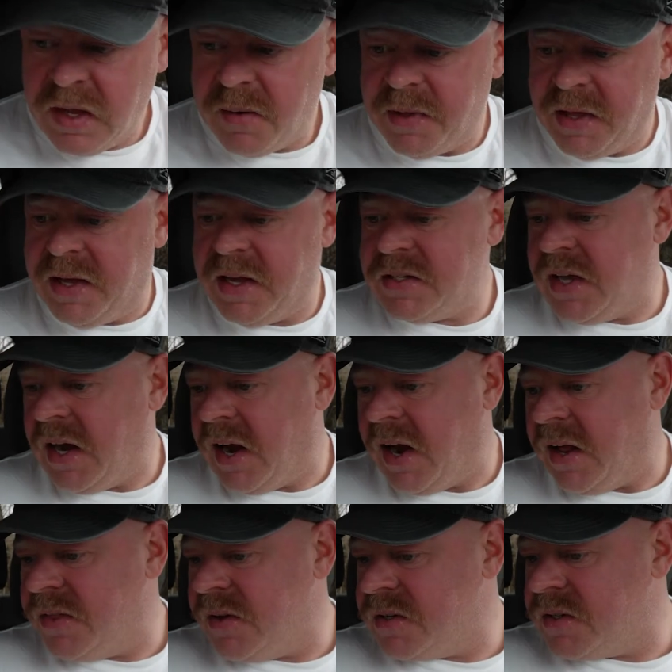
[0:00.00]
When the kids get in
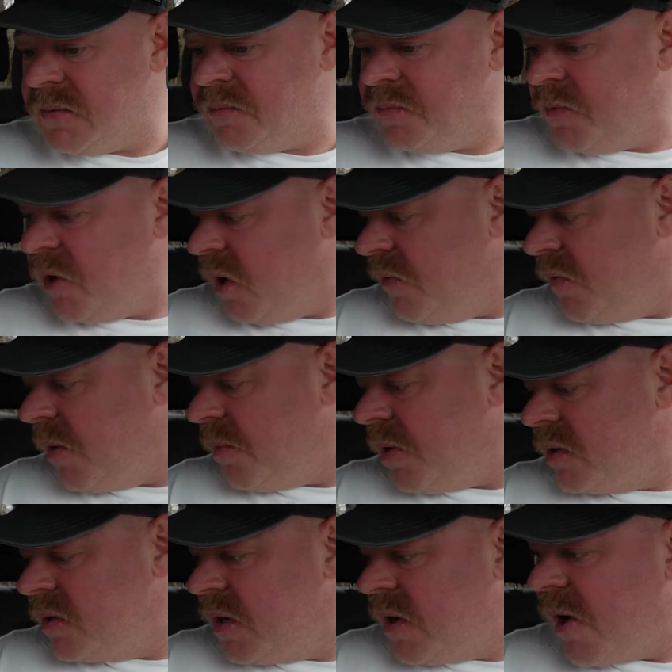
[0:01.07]
it, there's some dirty
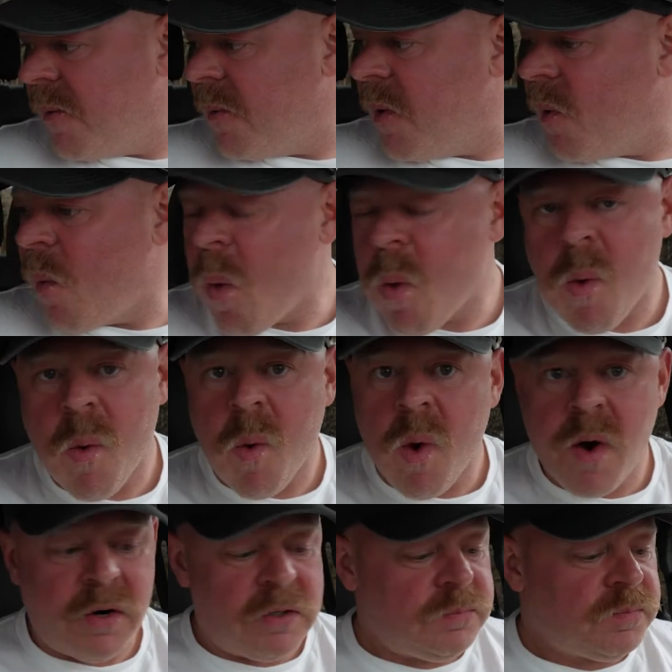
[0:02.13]
footprints in here, but
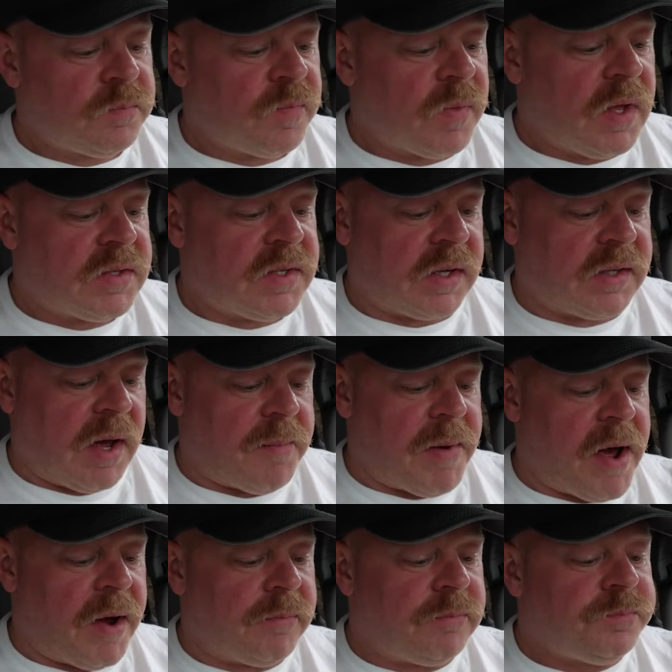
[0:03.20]
it's not that
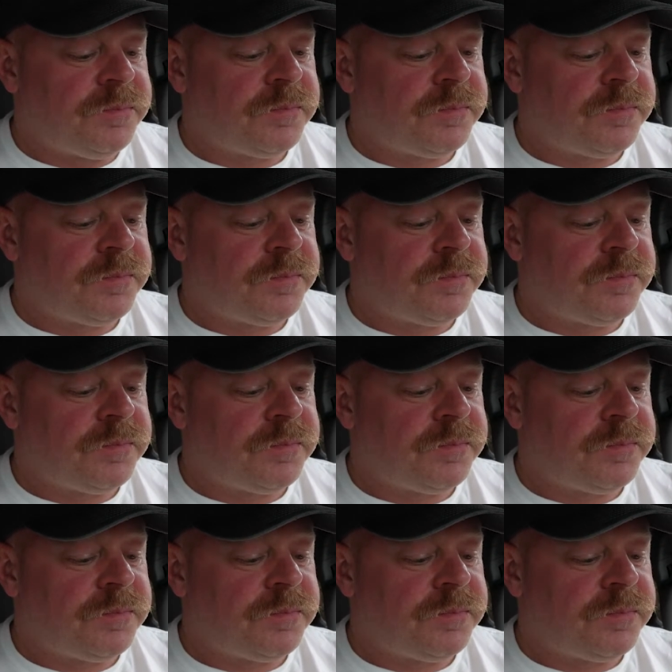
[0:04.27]
bad.